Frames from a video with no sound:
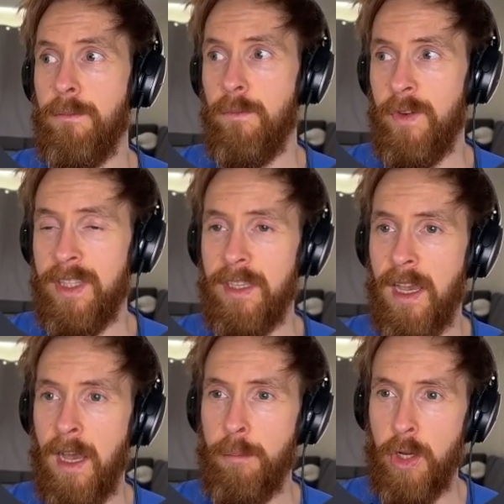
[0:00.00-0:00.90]
With
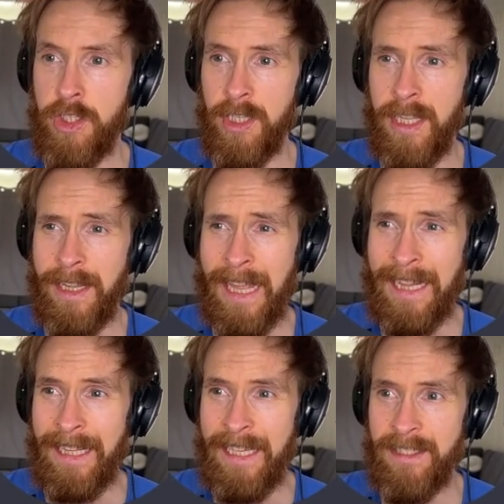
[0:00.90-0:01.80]
a budget that
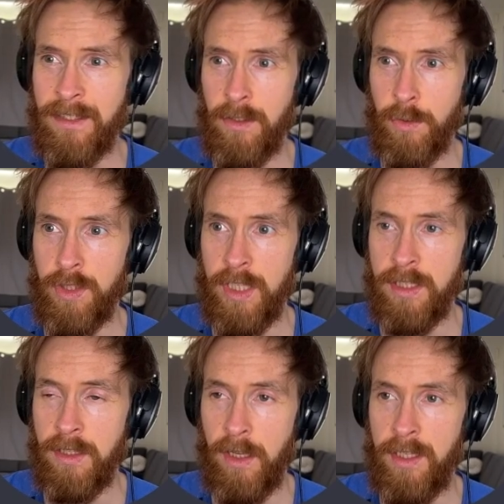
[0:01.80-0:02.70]
at least
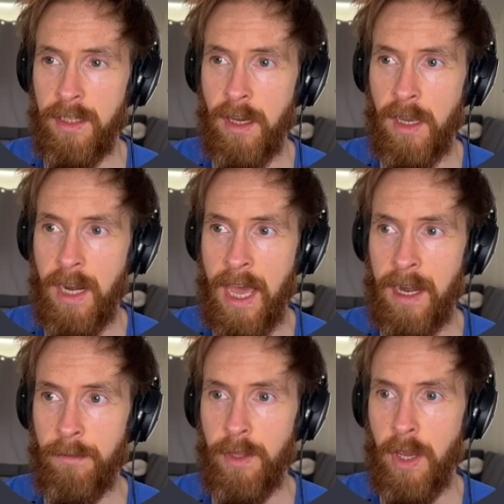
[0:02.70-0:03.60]
uses 99 out
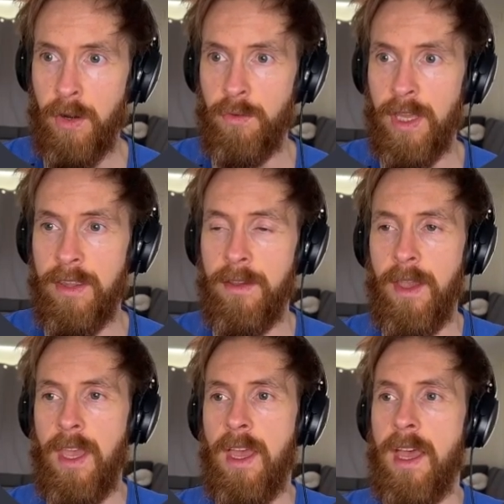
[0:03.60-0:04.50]
of the 100.
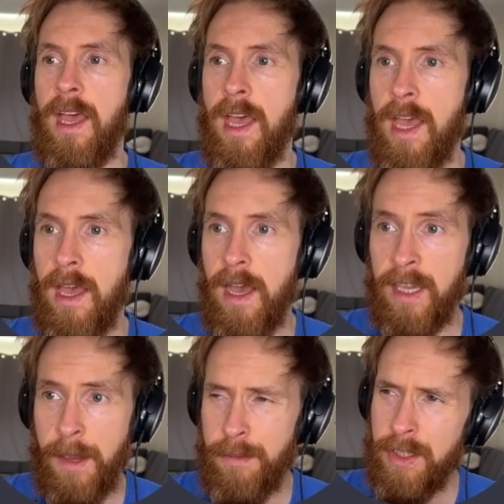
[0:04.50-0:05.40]
A
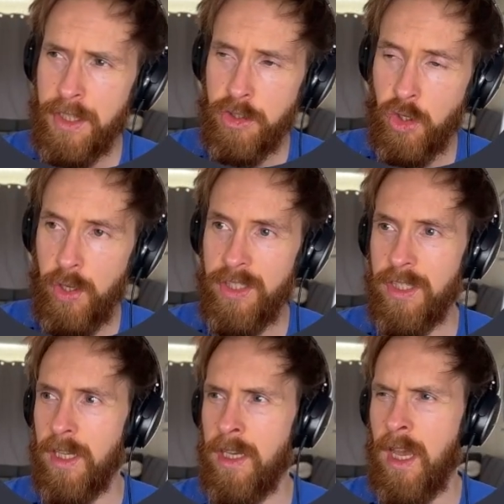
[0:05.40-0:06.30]
captaincy choice,
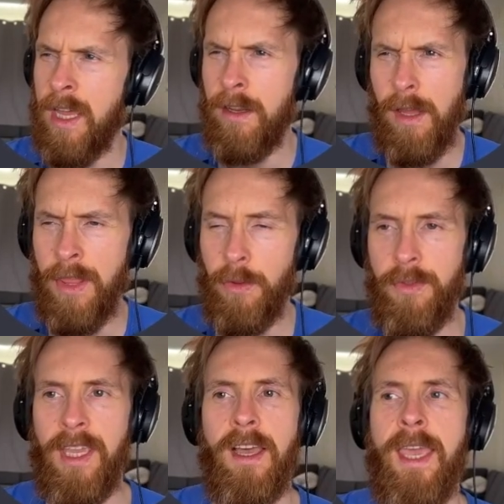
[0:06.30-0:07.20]
I don't
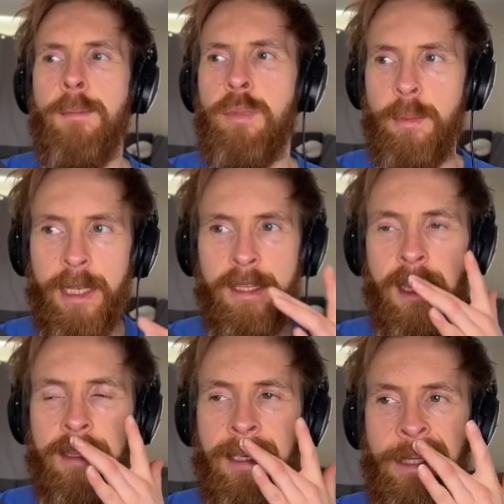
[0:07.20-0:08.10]
think I implemented
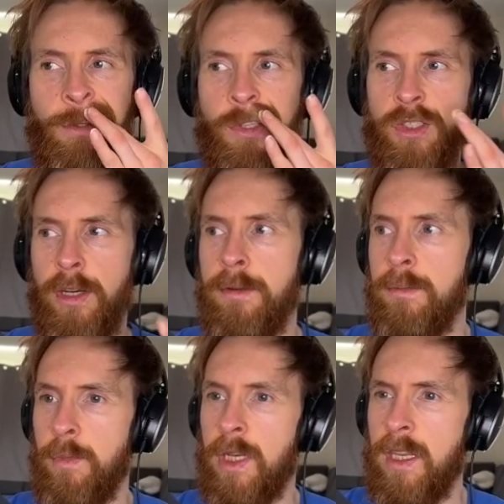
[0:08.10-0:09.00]
that into the script,
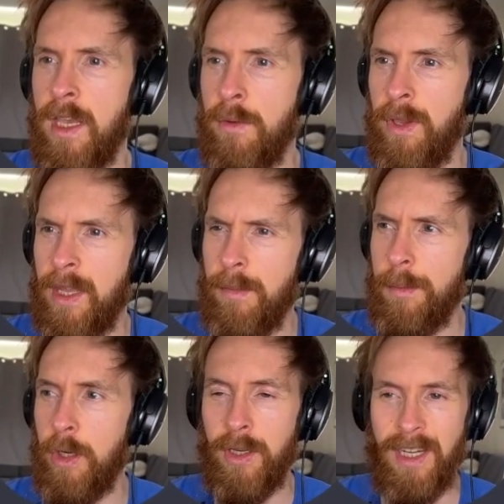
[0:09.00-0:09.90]
but we can
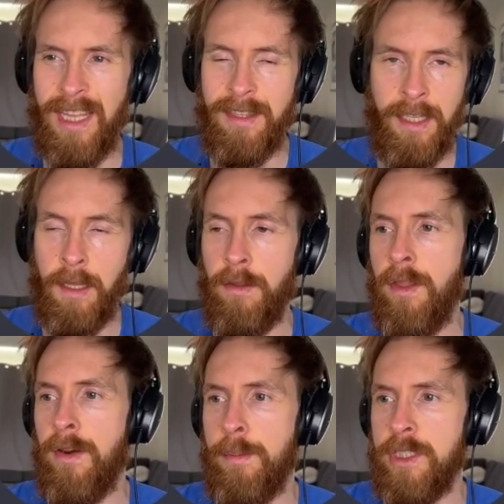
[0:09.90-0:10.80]
maybe look at that in
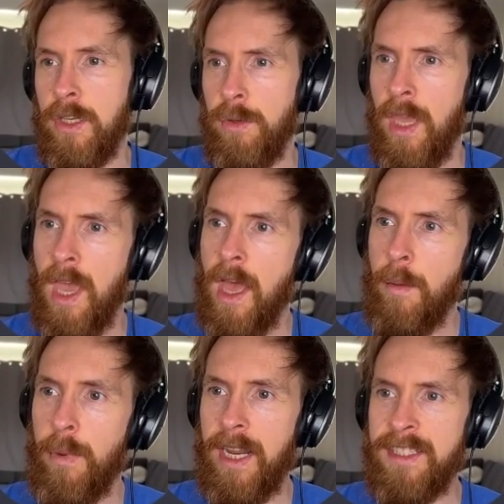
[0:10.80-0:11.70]
another episode.
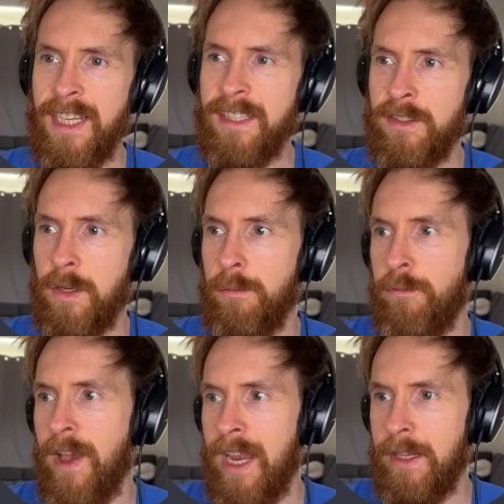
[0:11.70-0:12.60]
But I set
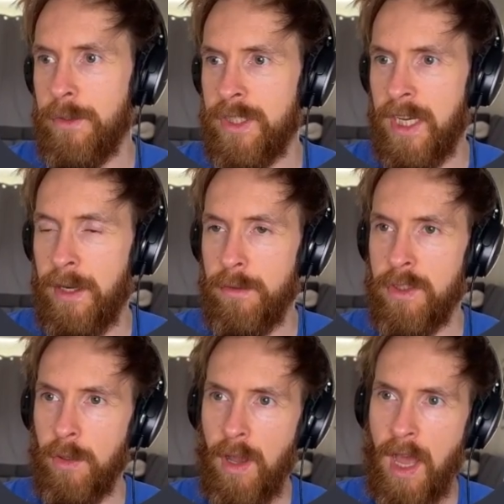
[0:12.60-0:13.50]
some values here,
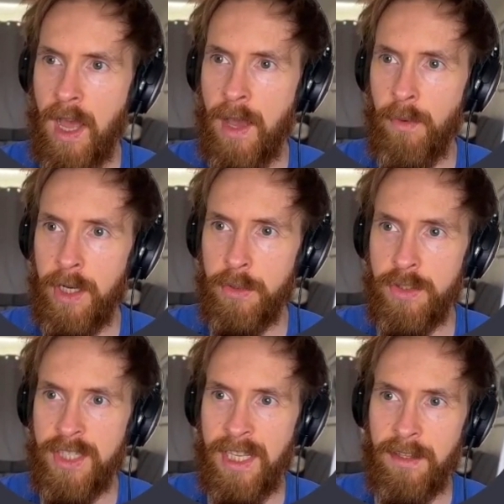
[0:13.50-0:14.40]
so I wanted to
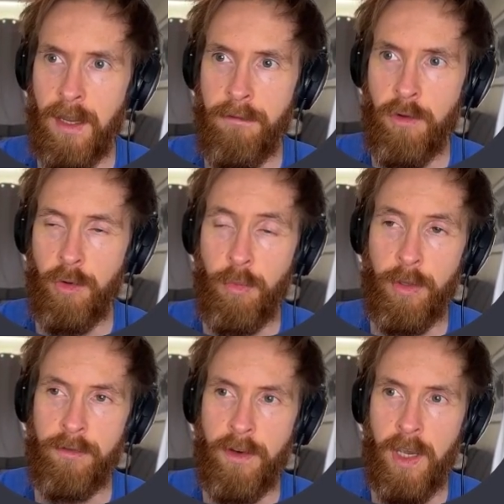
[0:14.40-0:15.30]
set a
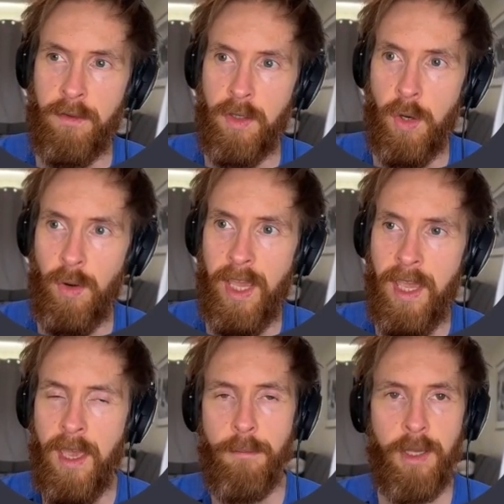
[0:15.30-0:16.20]
4.5 goalie,
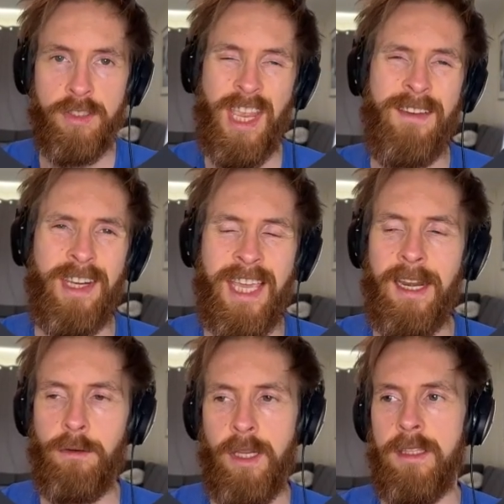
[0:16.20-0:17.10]
because I haven't
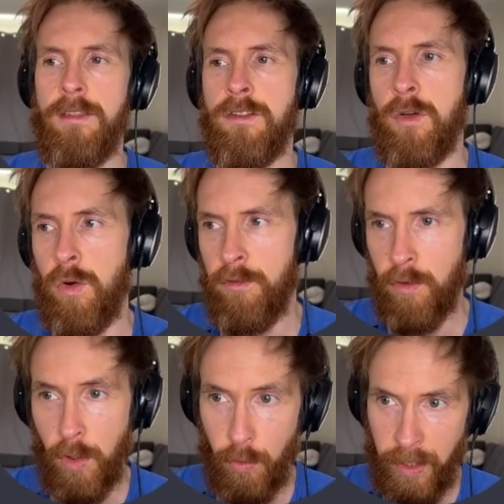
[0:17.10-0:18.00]
calculated the score
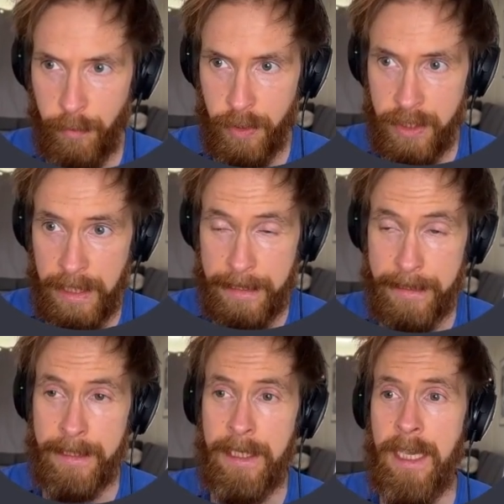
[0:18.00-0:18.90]
for goalkeepers
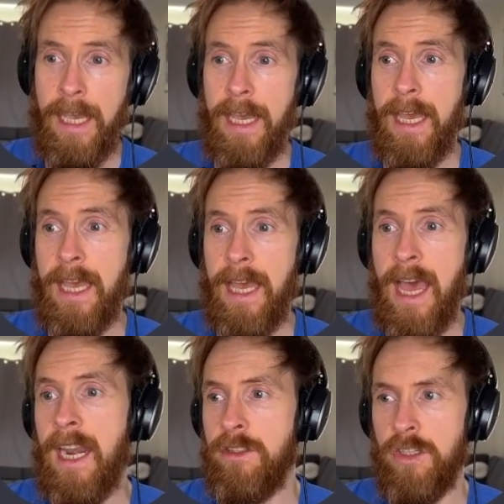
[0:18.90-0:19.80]
yet.
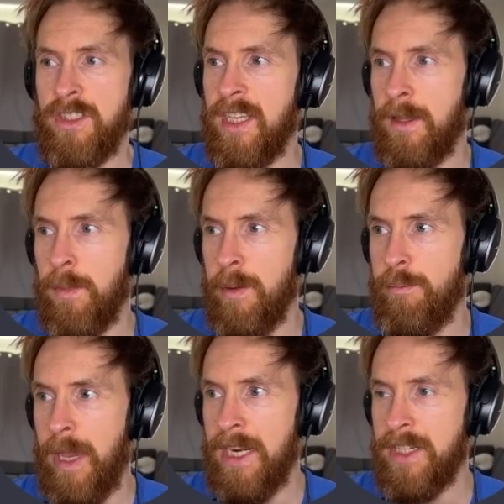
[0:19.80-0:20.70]
And I just set my
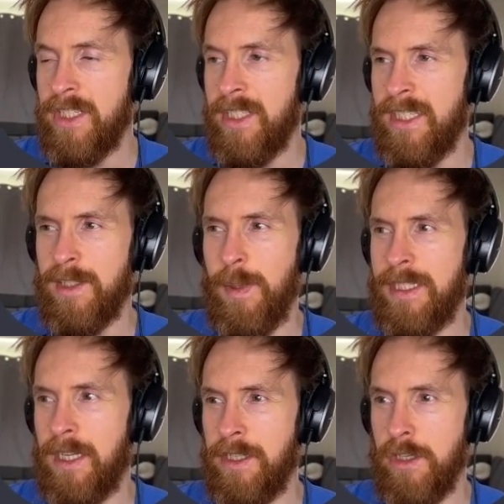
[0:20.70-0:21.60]
bench. This is
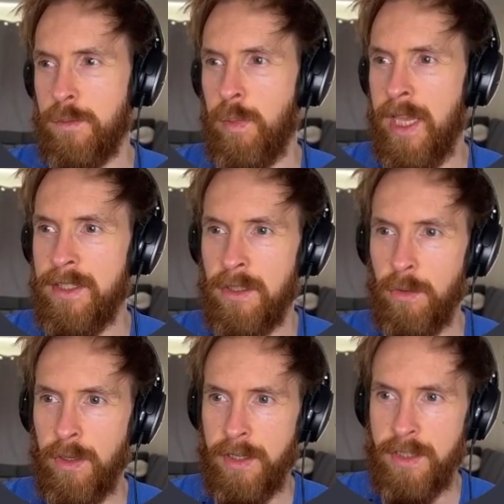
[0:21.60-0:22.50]
basically just
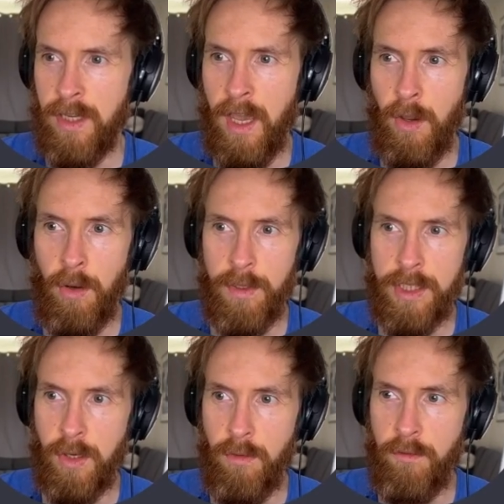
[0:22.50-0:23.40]
placeholders. I always
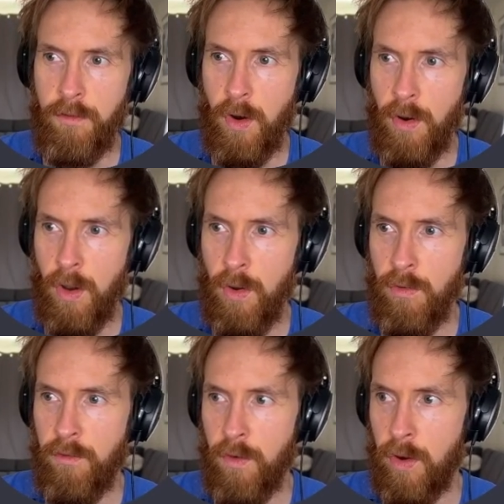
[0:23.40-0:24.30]
go 4-0,
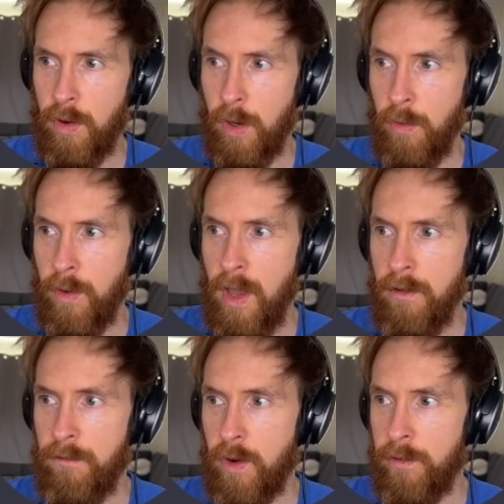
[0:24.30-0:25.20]
4-0,
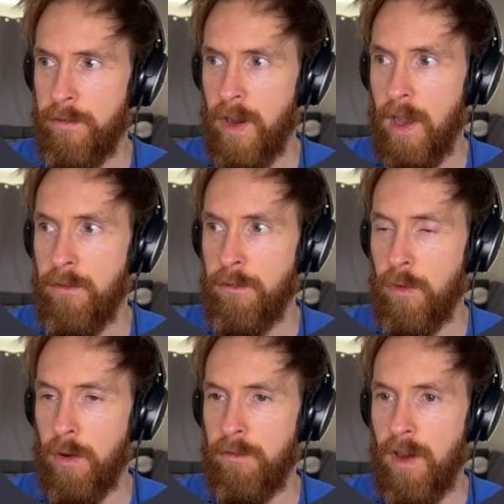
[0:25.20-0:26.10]
4-5,
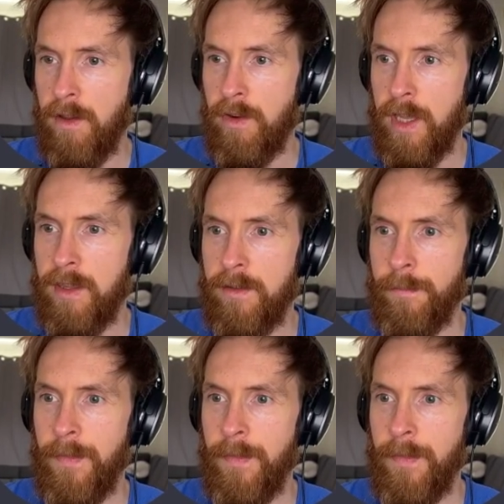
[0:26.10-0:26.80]
4-5, right?